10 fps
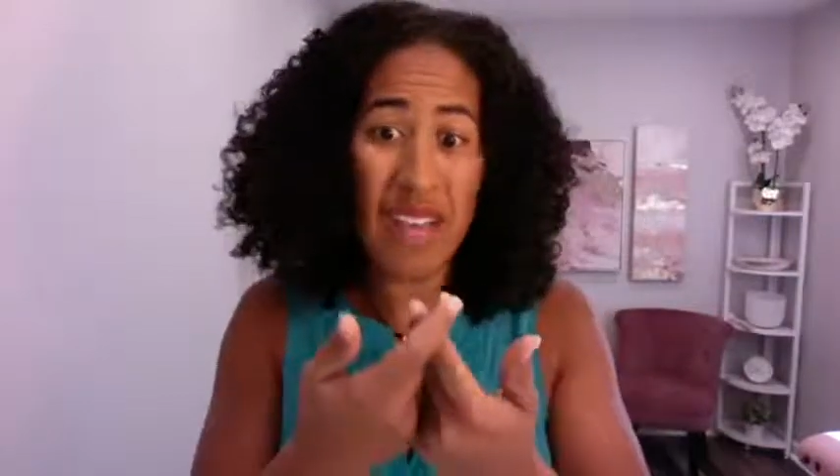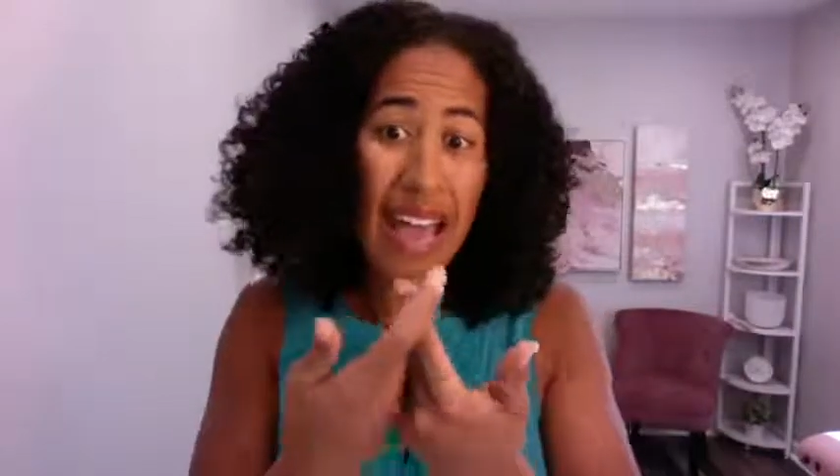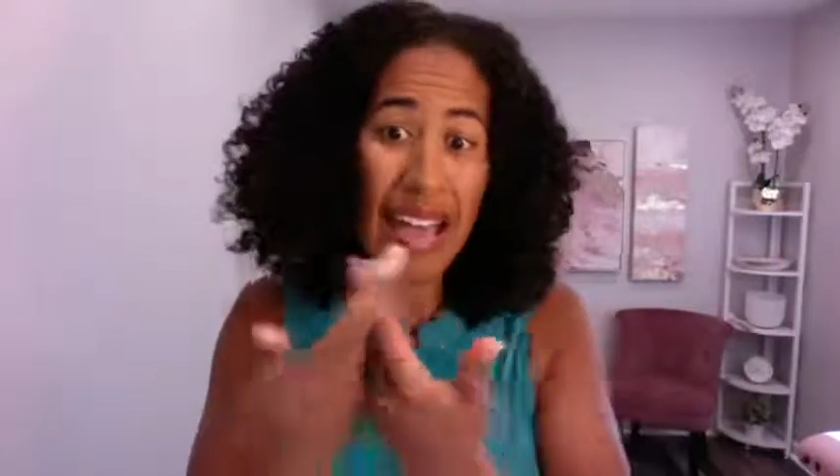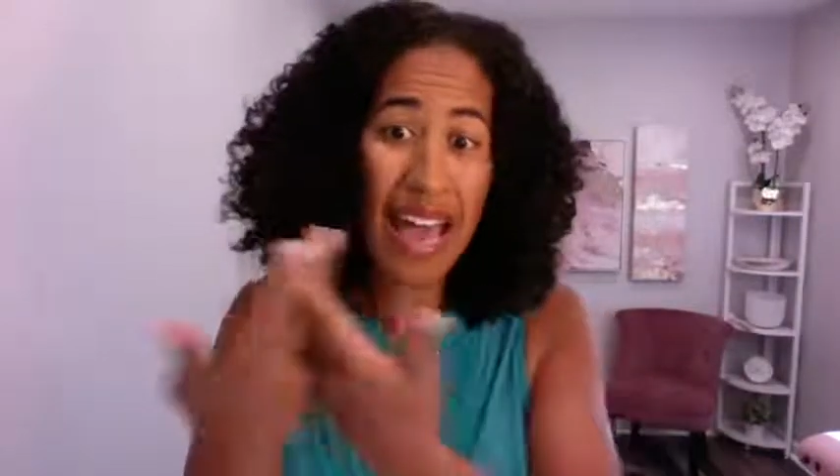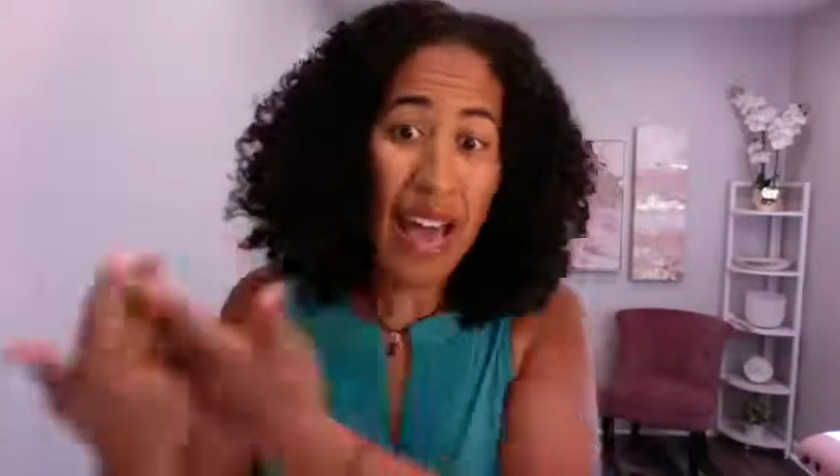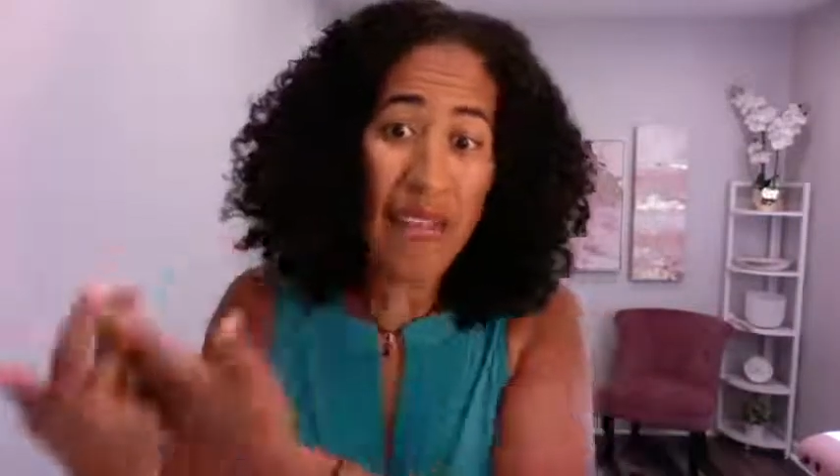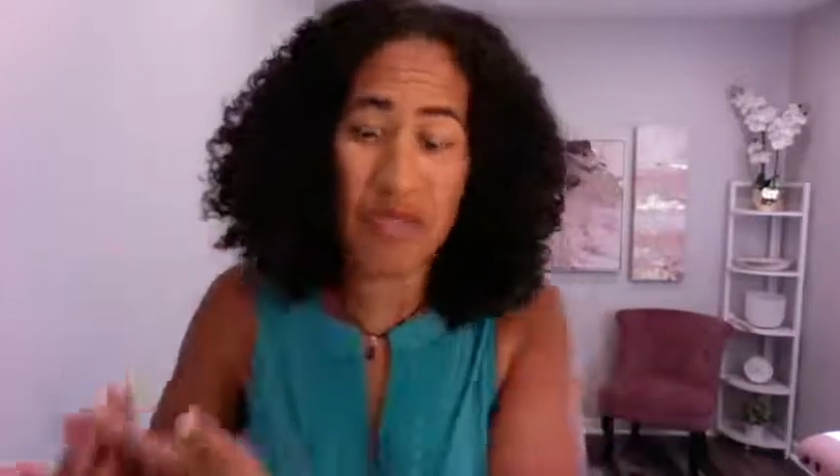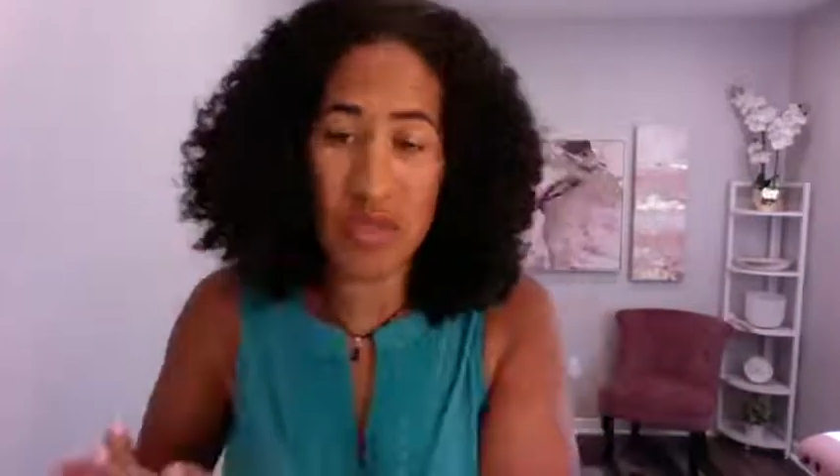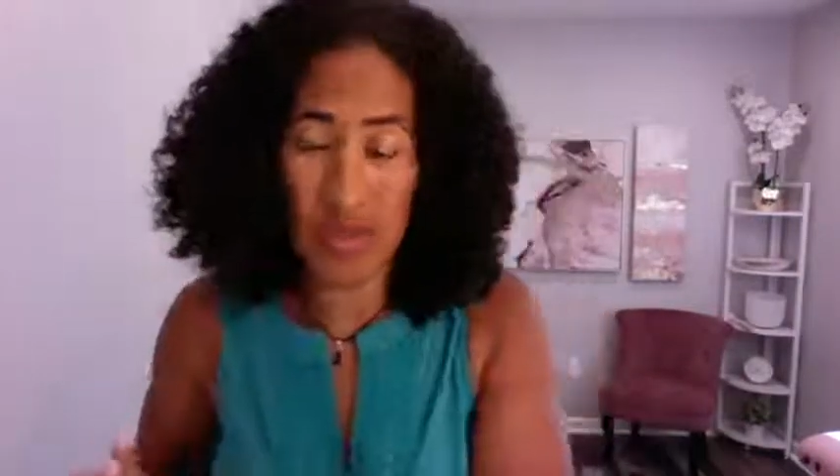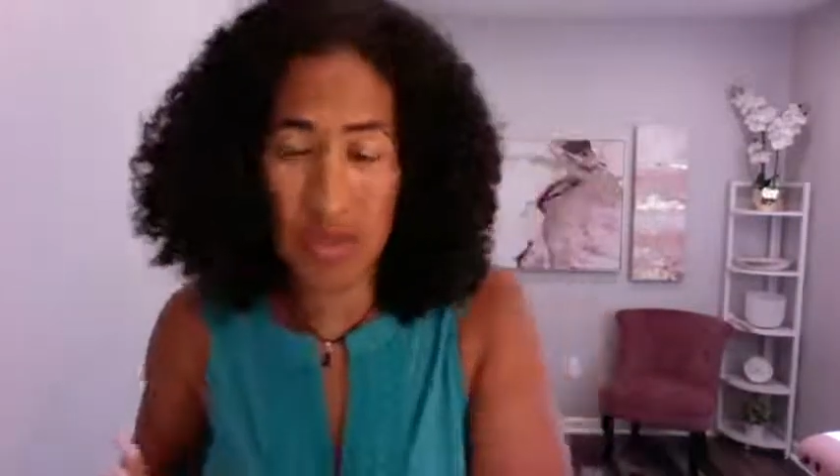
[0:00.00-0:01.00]
I have
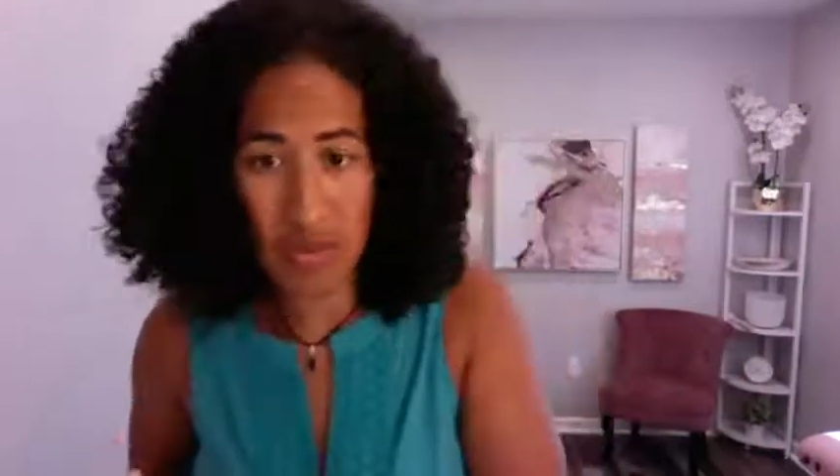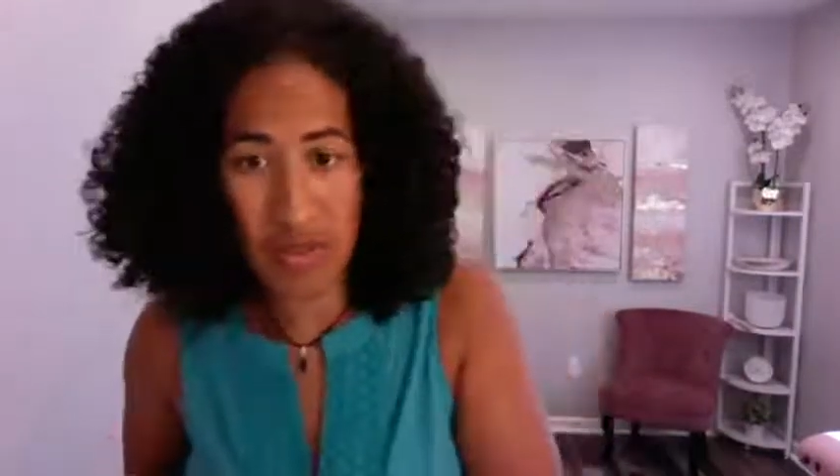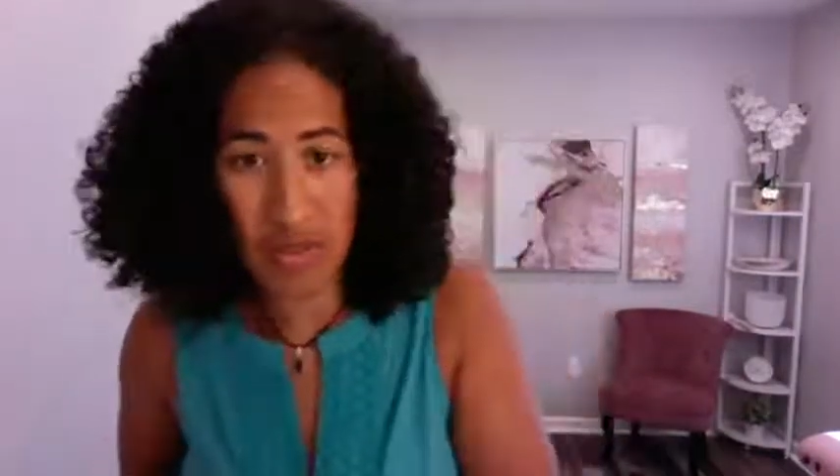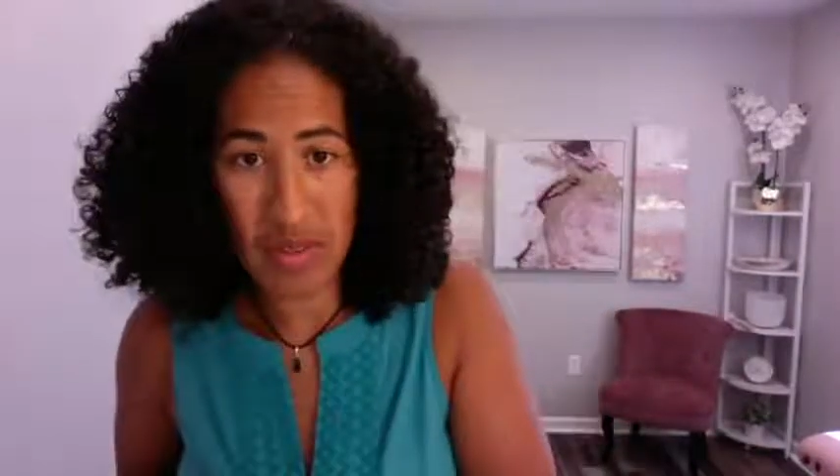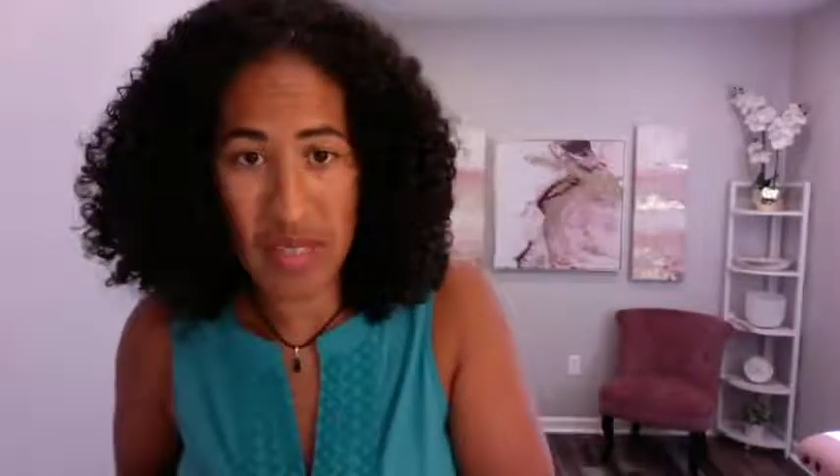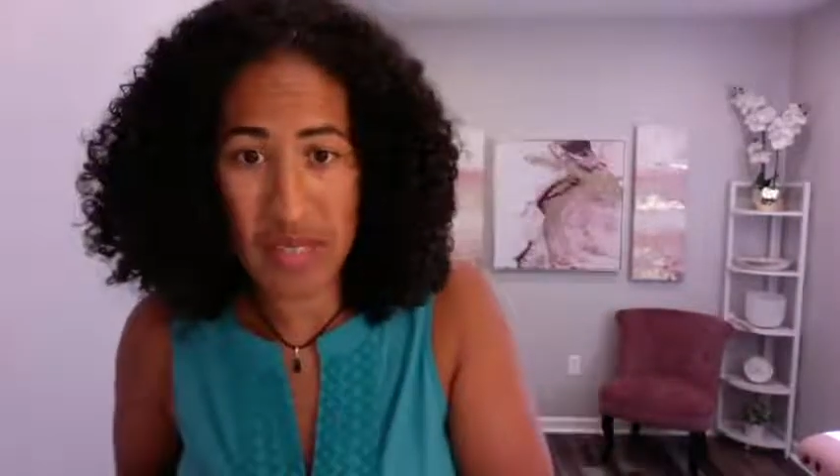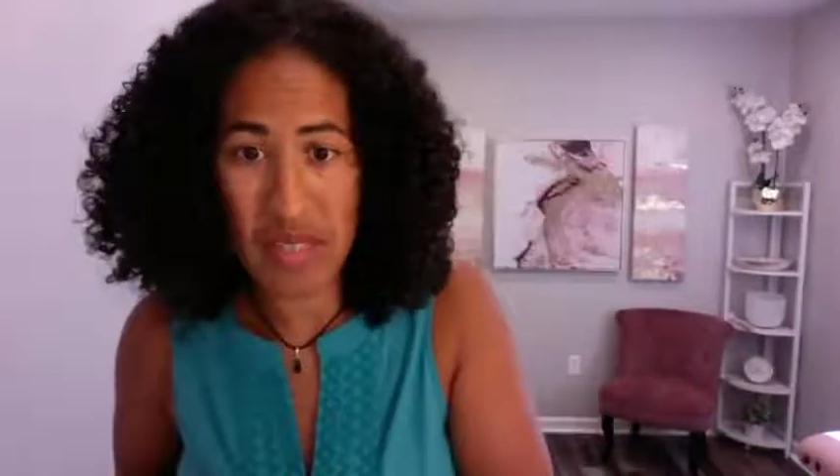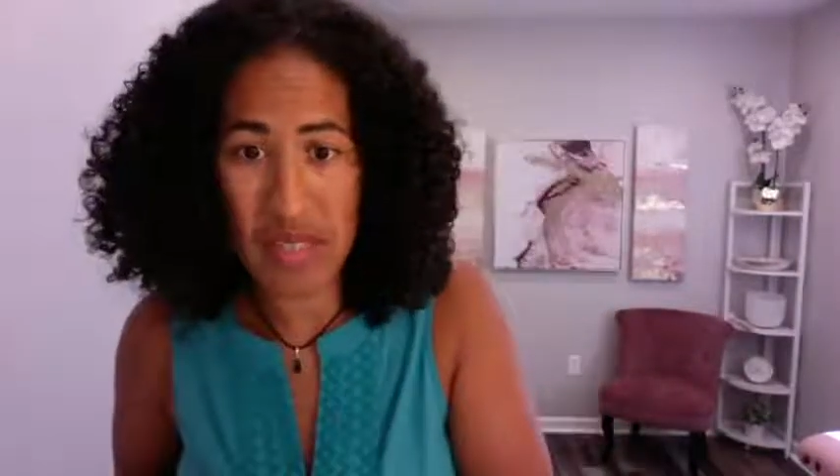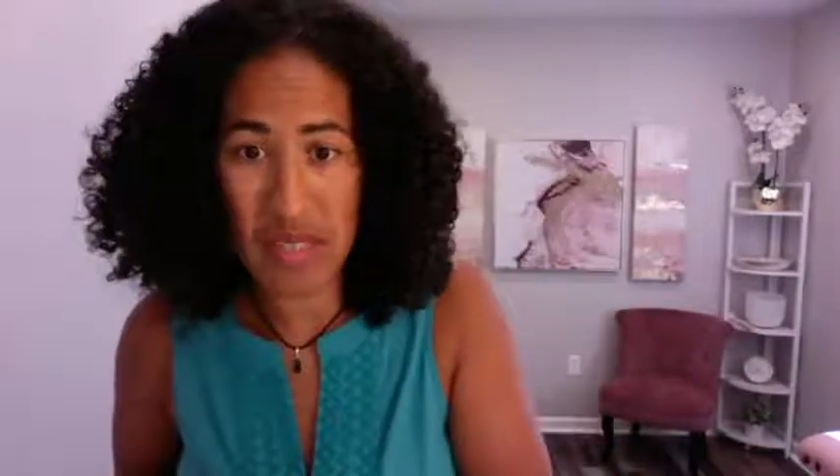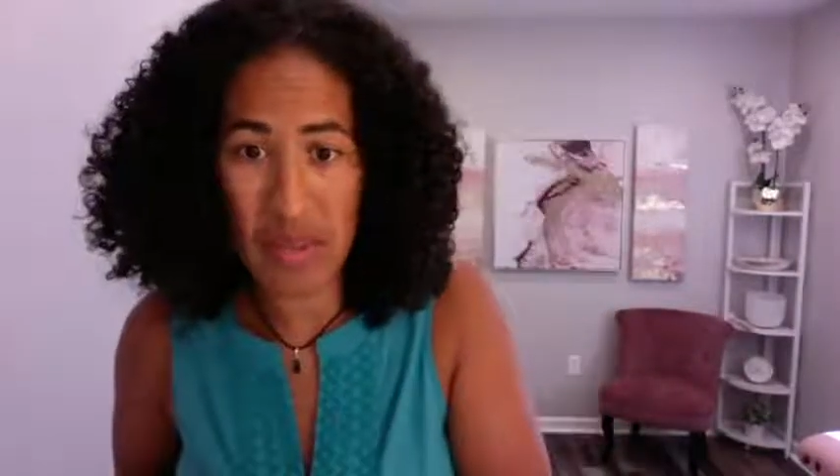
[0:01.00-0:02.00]
to do these
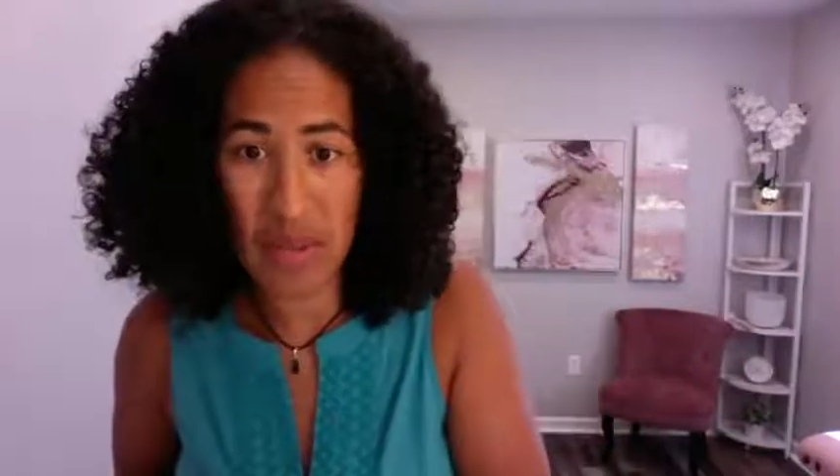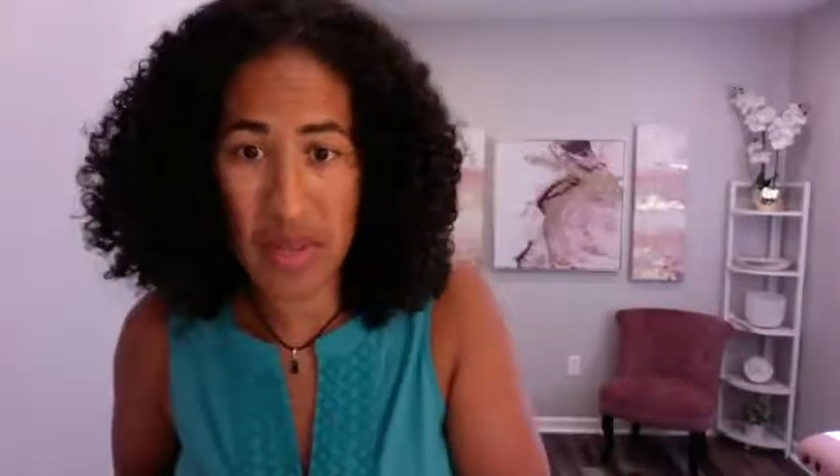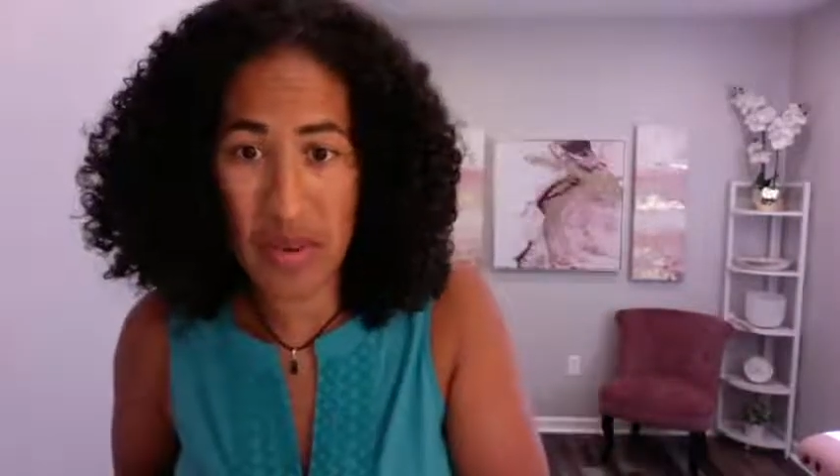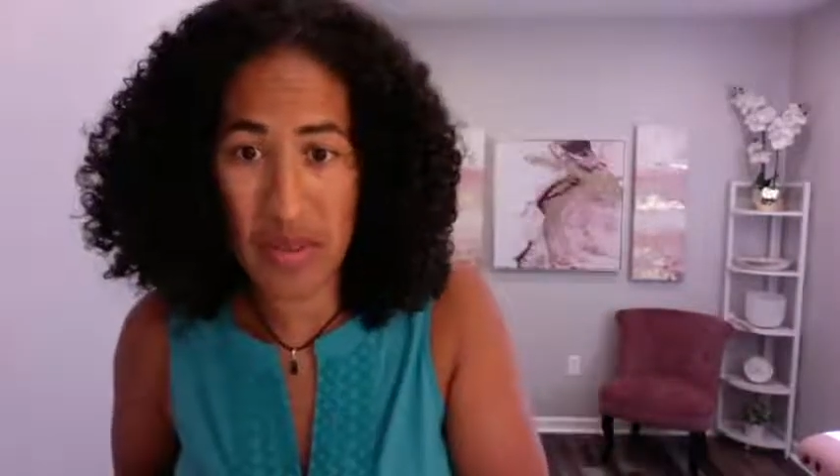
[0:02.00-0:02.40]
things on my own.